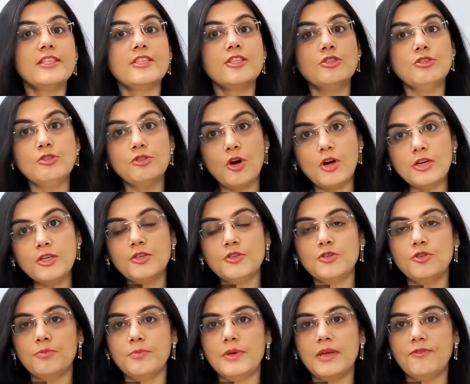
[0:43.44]
which is not
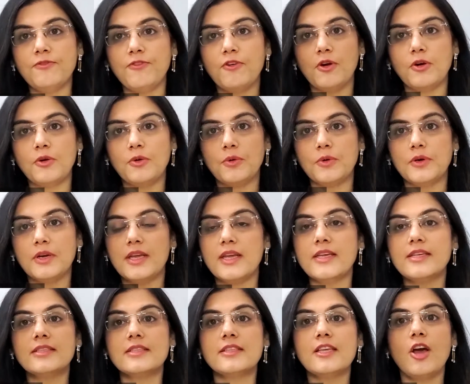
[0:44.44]
to be followed
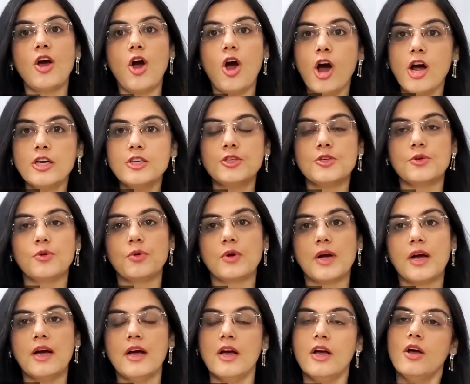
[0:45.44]
is the hot
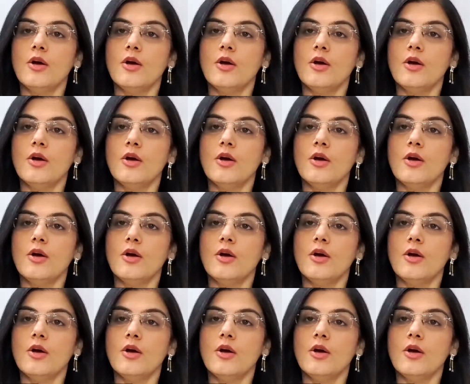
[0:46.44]
yoga,